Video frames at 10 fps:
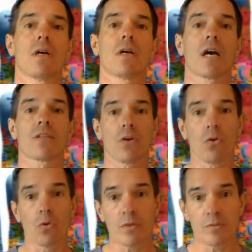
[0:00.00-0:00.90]
has
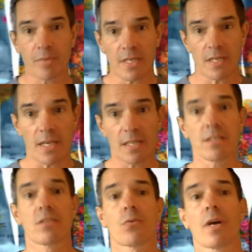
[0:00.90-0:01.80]
always been
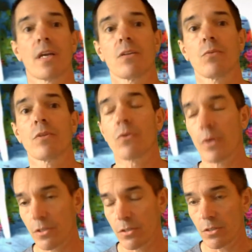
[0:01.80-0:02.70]
intertwined with
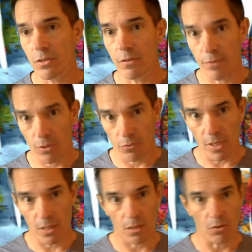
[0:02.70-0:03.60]
questions of
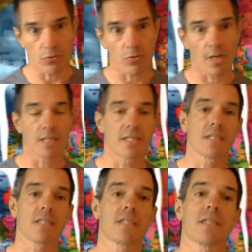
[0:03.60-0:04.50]
Korean cultural
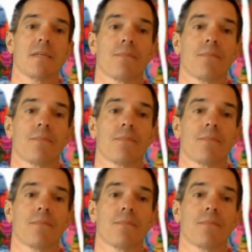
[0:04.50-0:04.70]
identity.